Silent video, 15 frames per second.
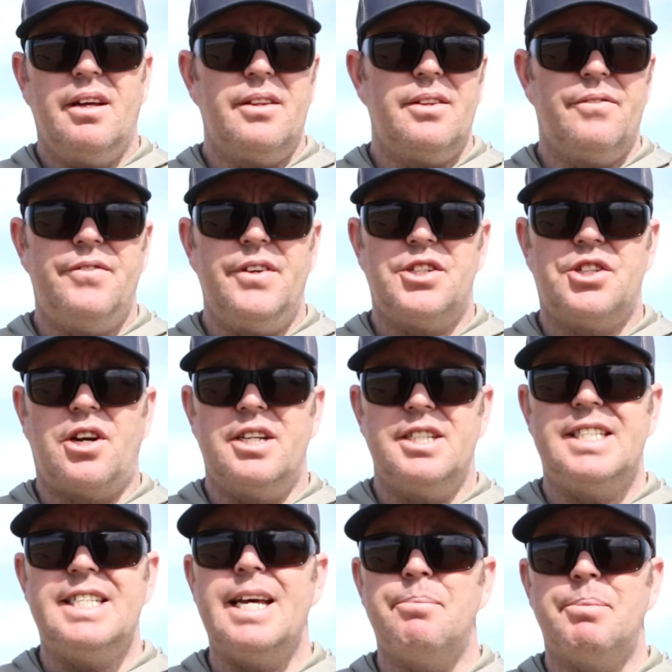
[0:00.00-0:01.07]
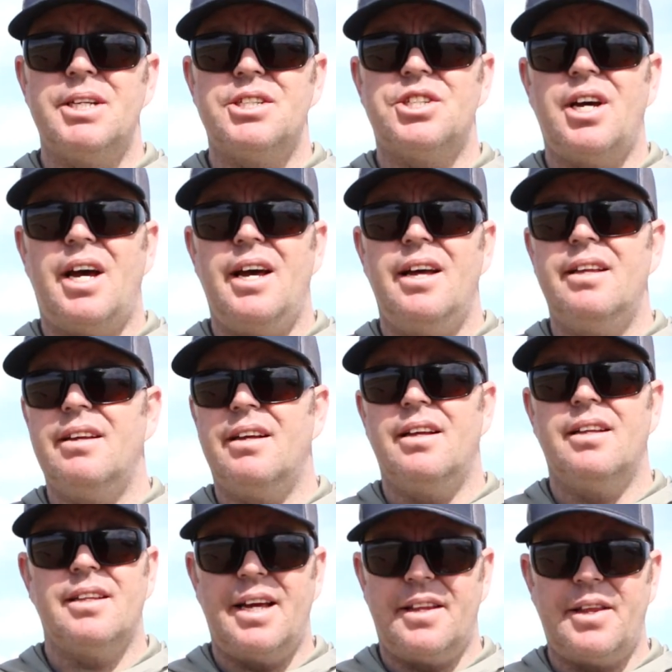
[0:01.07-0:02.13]
The fish aren't tippet
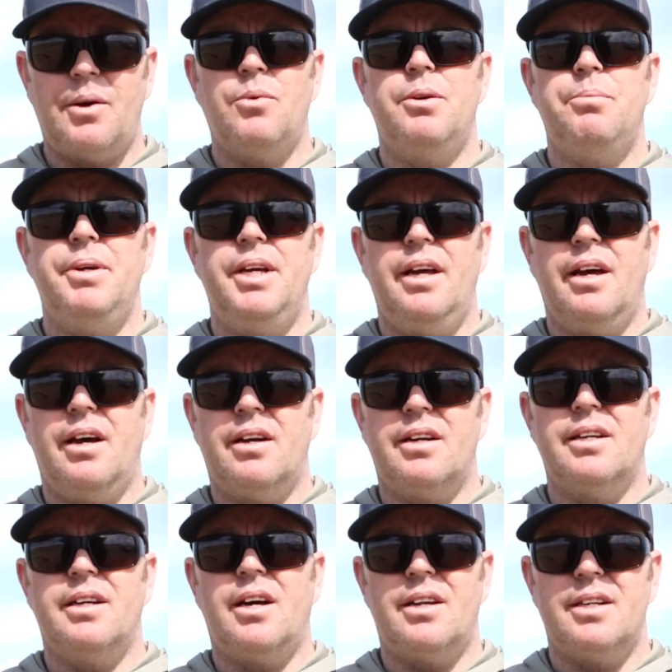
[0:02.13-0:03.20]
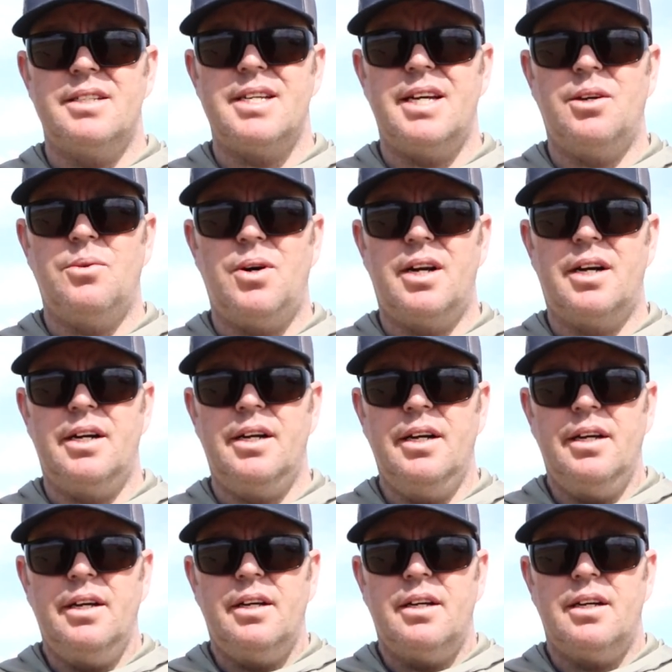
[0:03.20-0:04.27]
shy like they would be on a tailwater.
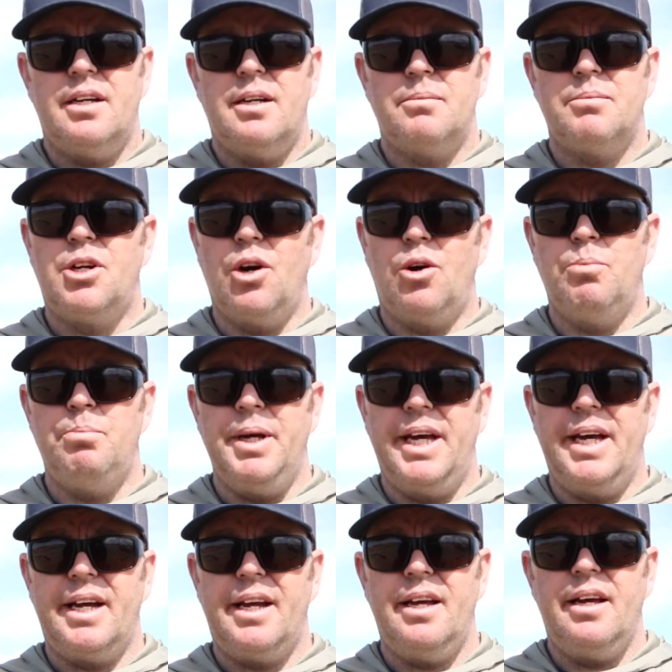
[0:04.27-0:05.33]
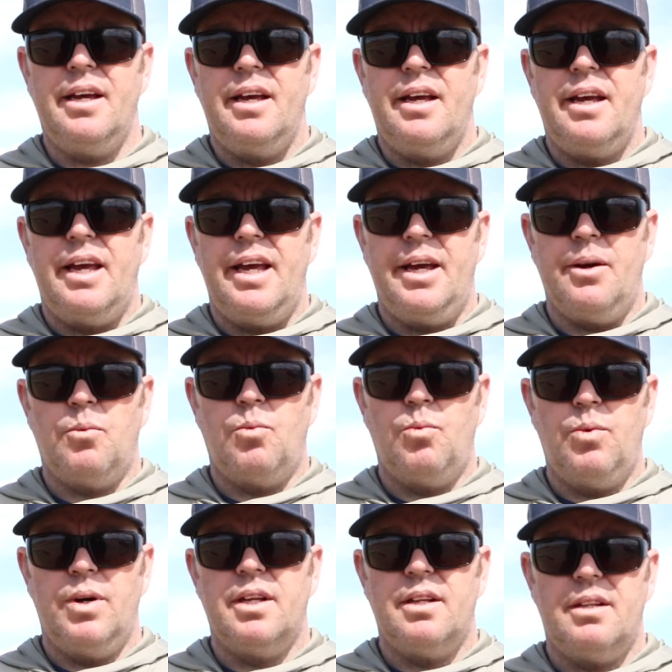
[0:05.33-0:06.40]
Go big. It
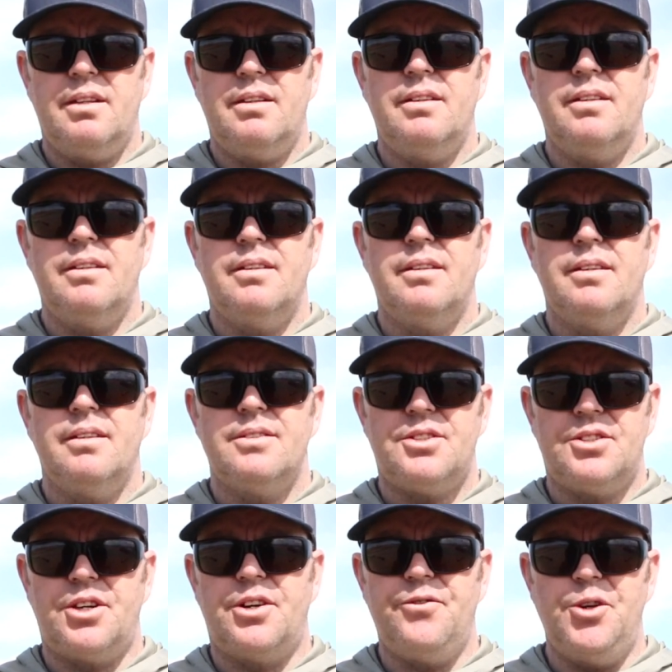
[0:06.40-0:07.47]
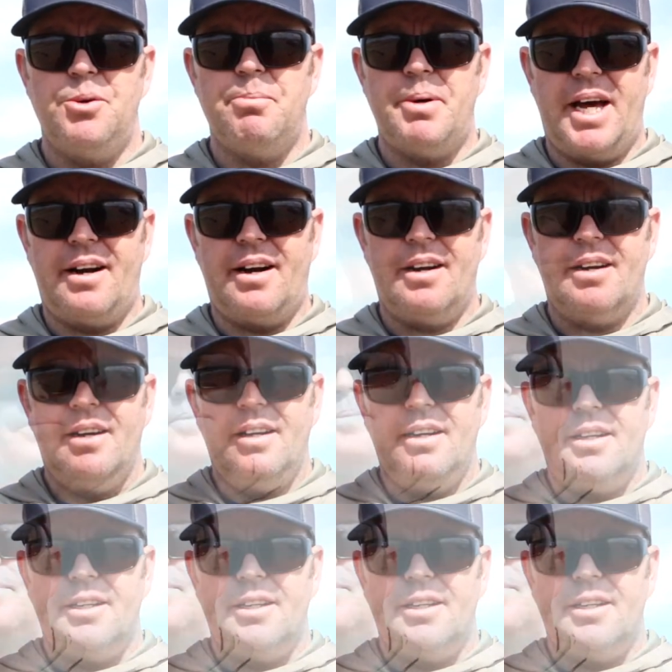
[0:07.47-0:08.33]
will serve you better.